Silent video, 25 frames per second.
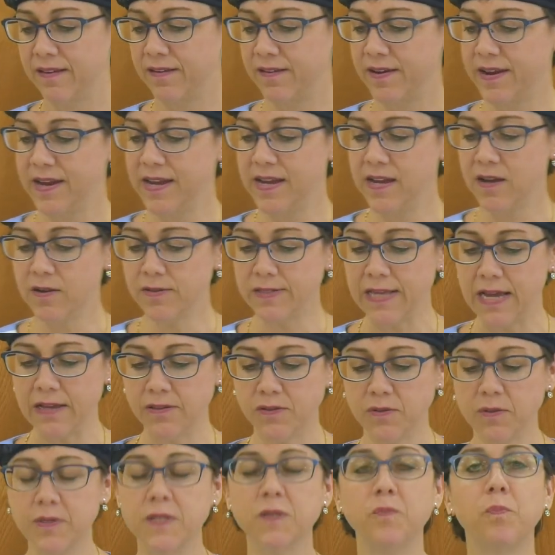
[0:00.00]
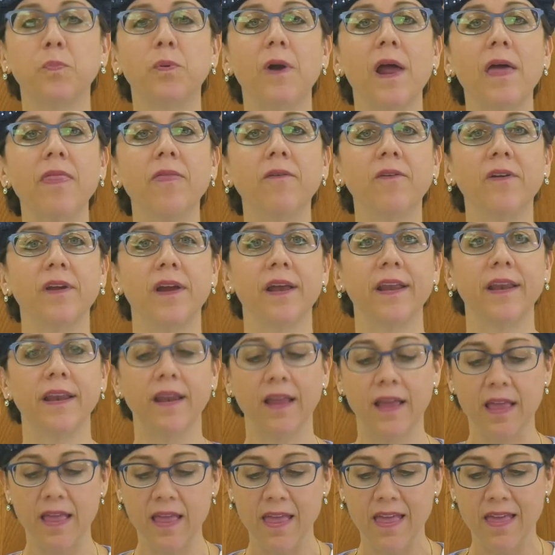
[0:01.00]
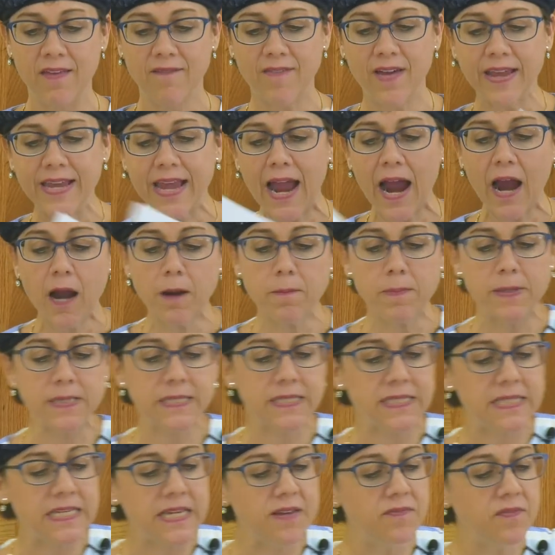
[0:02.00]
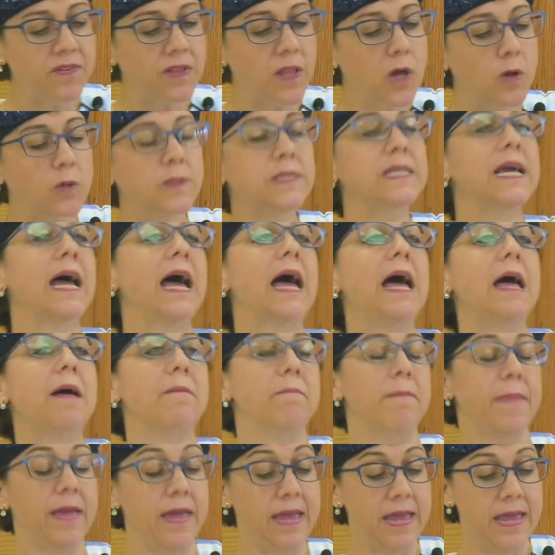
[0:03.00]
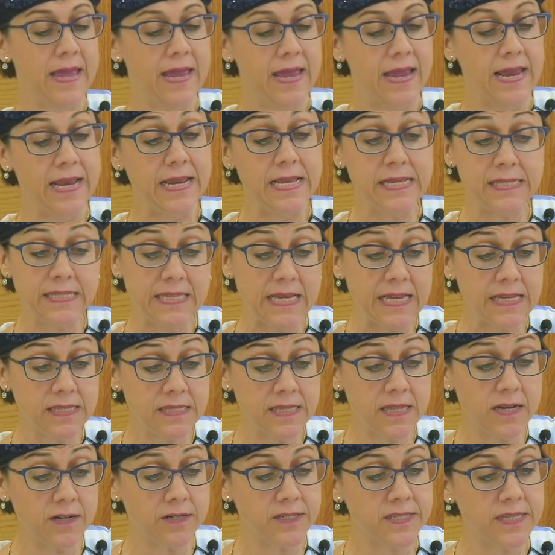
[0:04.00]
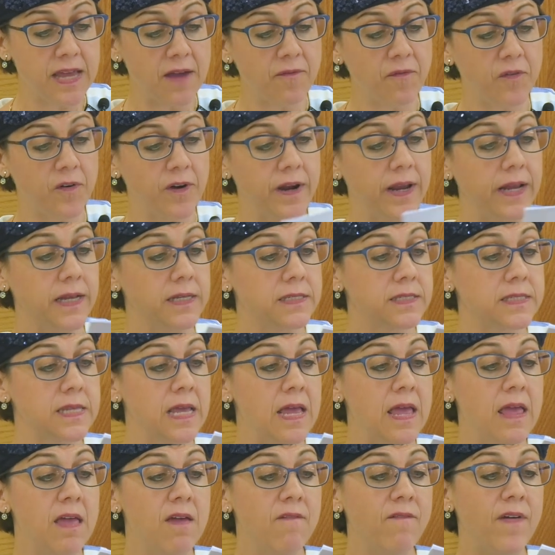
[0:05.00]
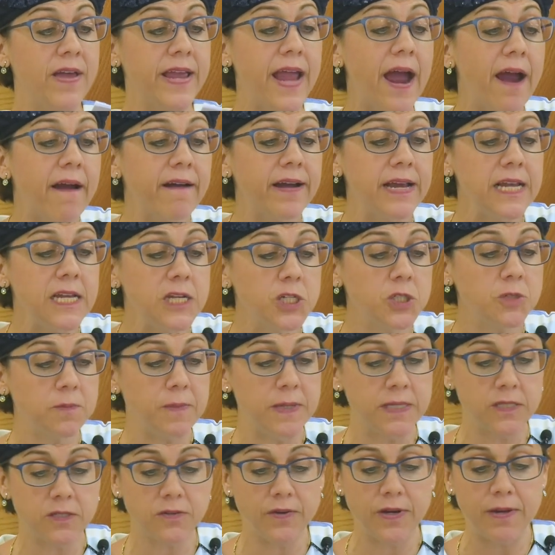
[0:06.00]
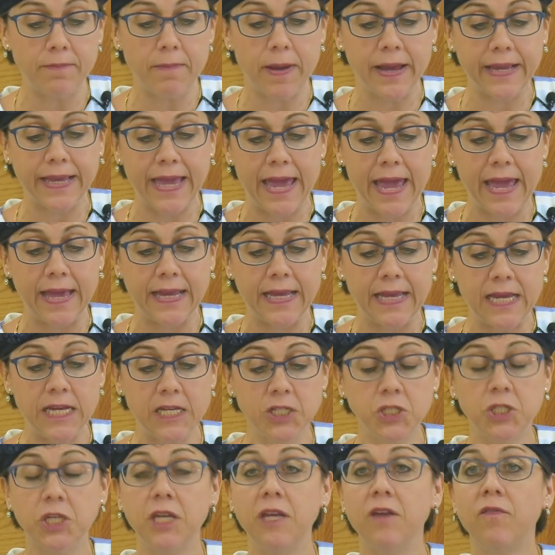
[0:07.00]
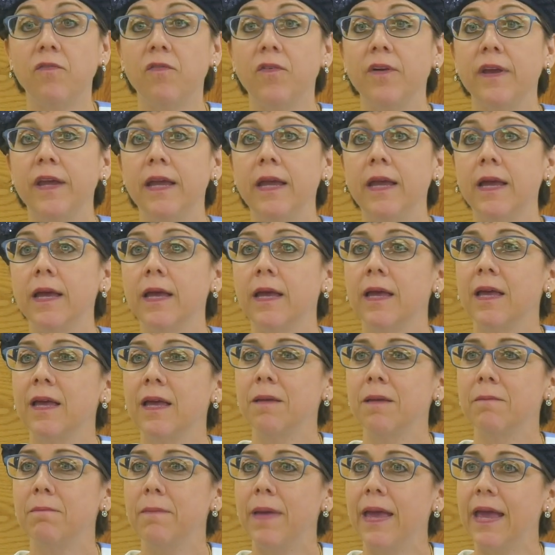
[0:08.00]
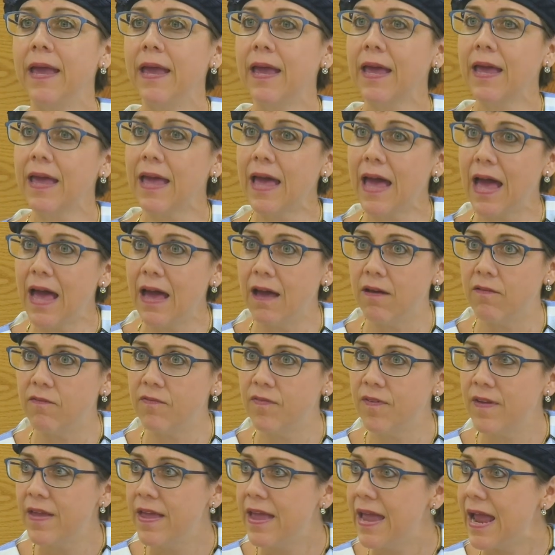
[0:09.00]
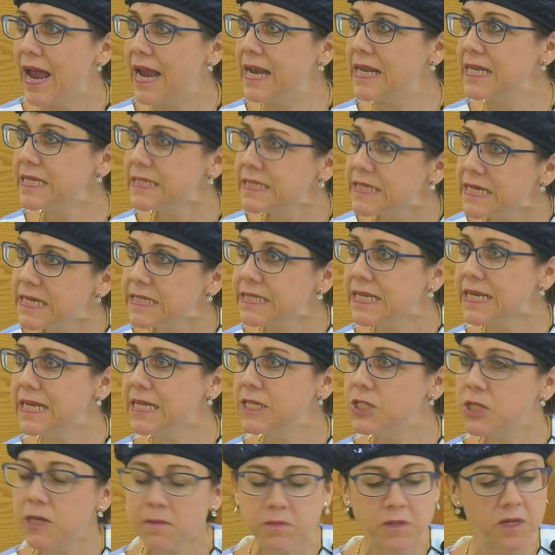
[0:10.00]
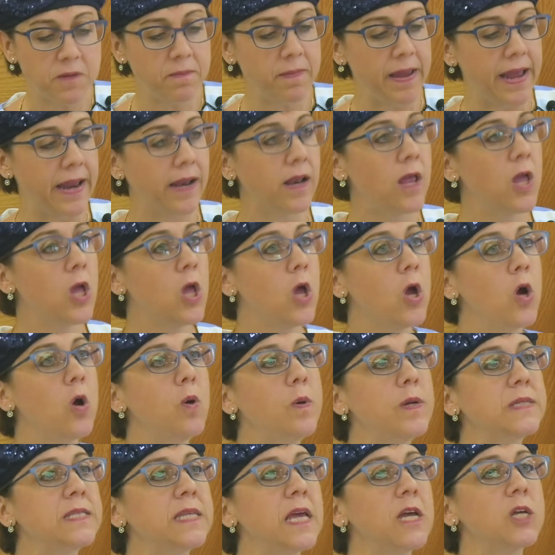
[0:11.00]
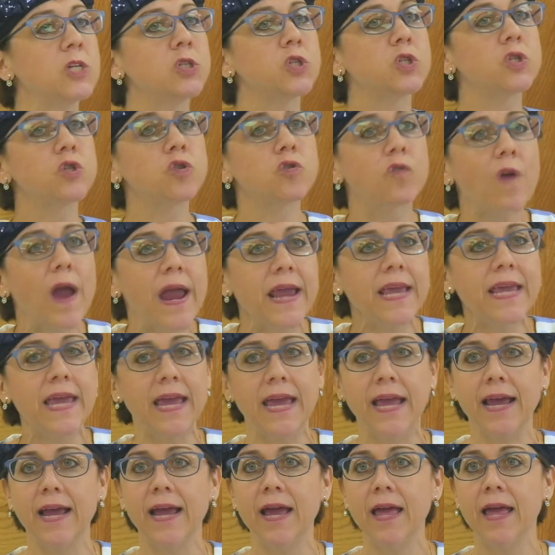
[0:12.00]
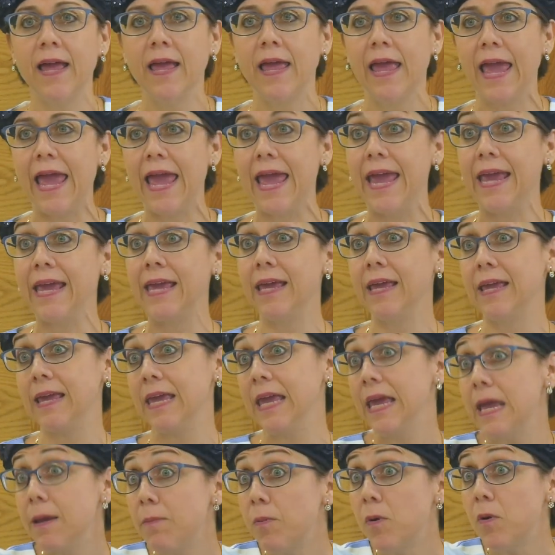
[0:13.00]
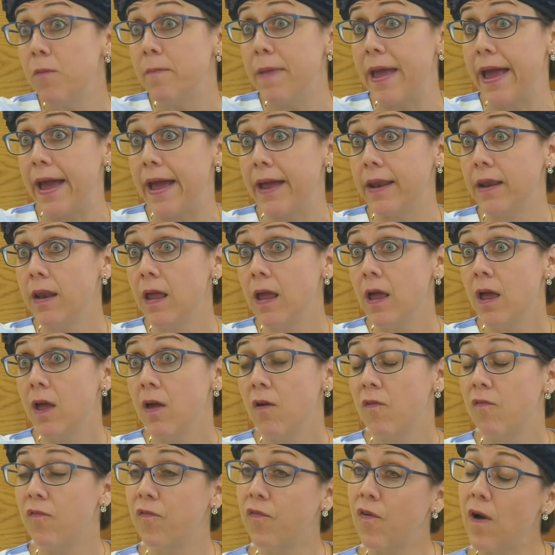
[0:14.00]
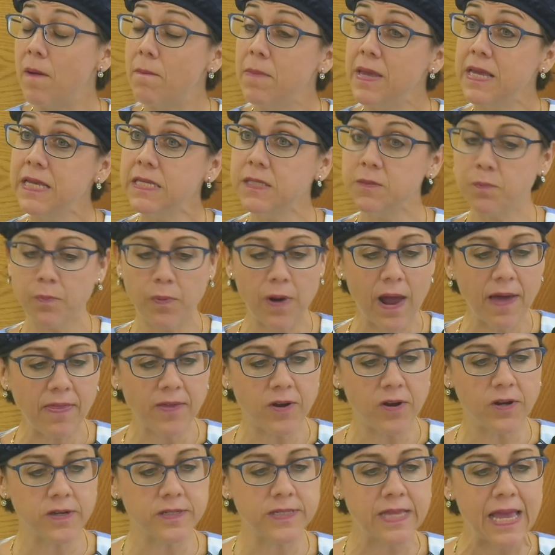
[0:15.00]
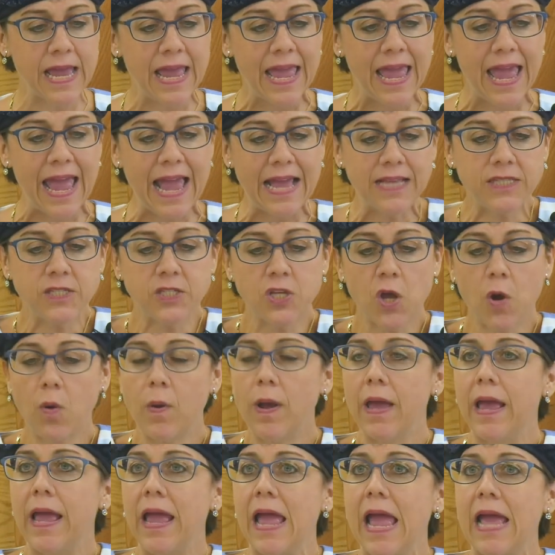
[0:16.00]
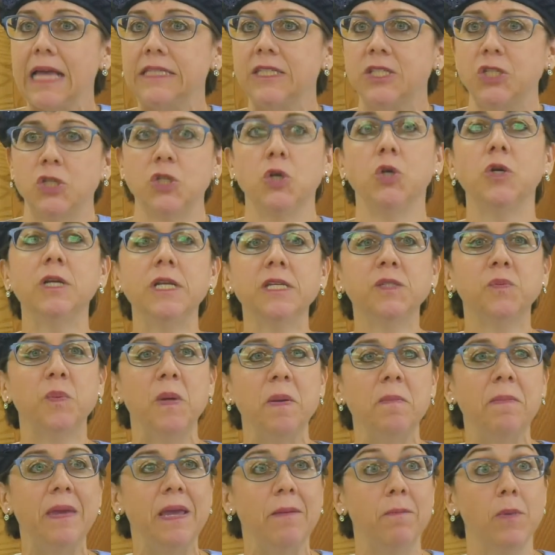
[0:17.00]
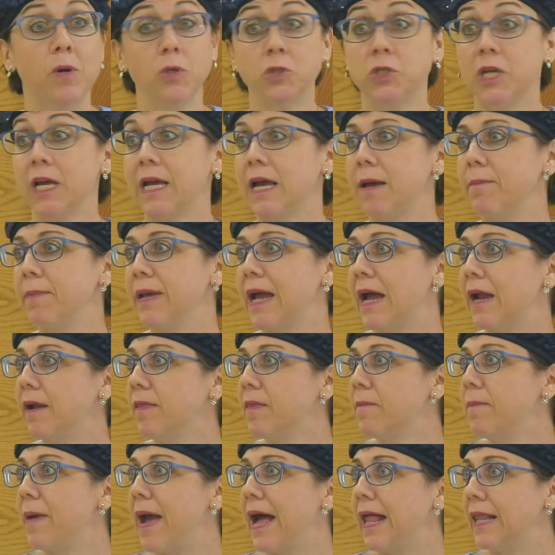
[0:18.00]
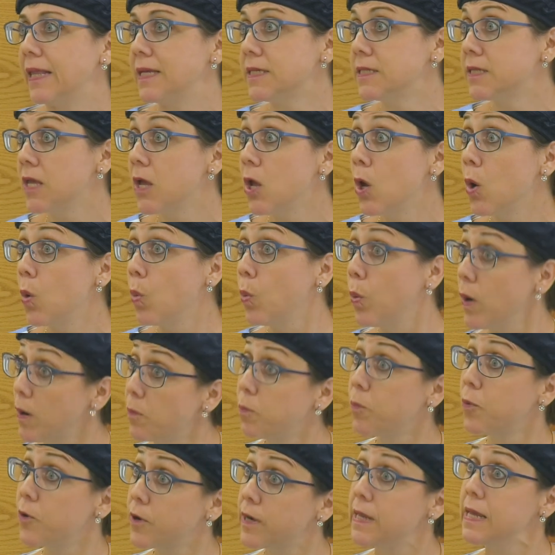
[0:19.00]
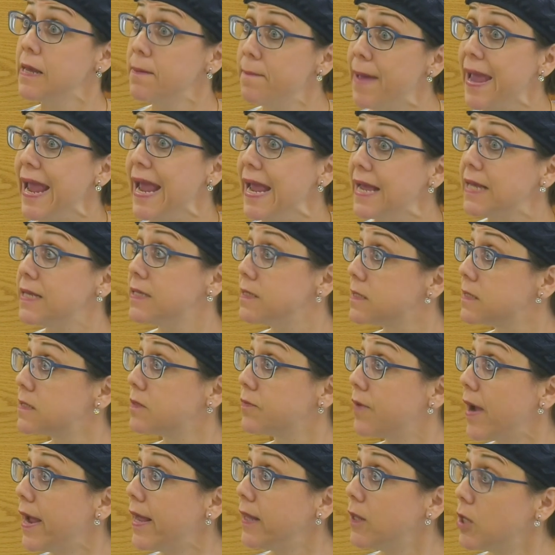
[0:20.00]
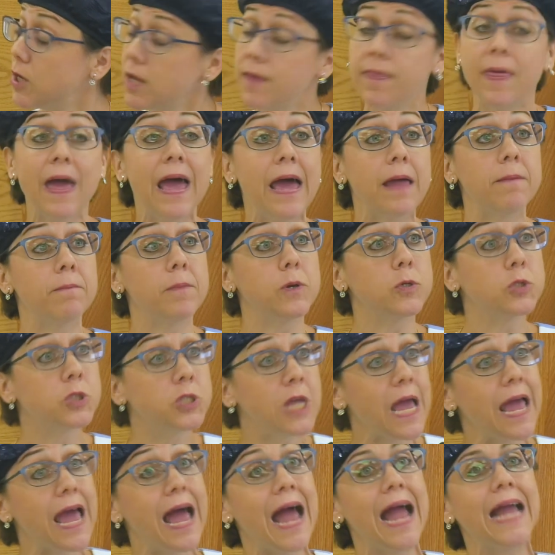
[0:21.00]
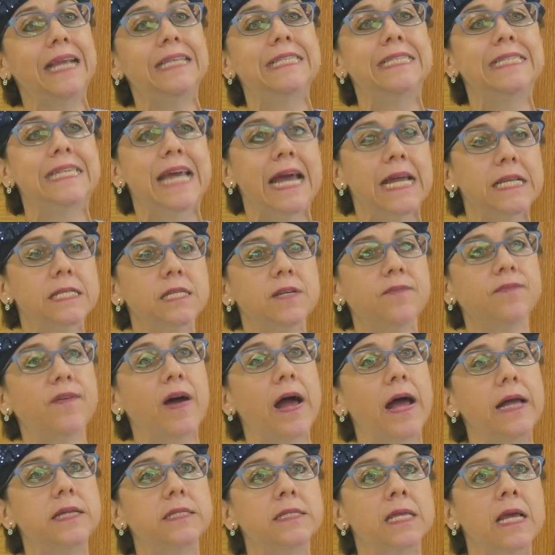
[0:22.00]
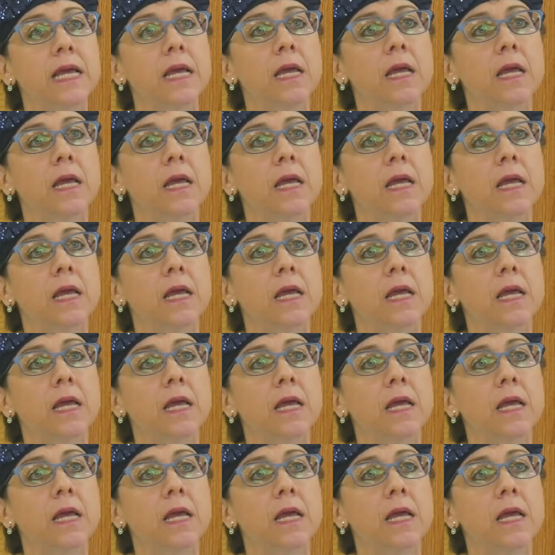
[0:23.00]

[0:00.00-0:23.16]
He goes out to his brethren. Vayar besivlotam, and he sees their sufferings. Vayar ish mitzri makeh ish ivri me'echav, and he sees an Egyptian man who is striking a Hebrew man from his brothers. And so, as soon as we meet Moshe coming out of the palace, we're pretty amazed, right? Look at that. Moshe identifies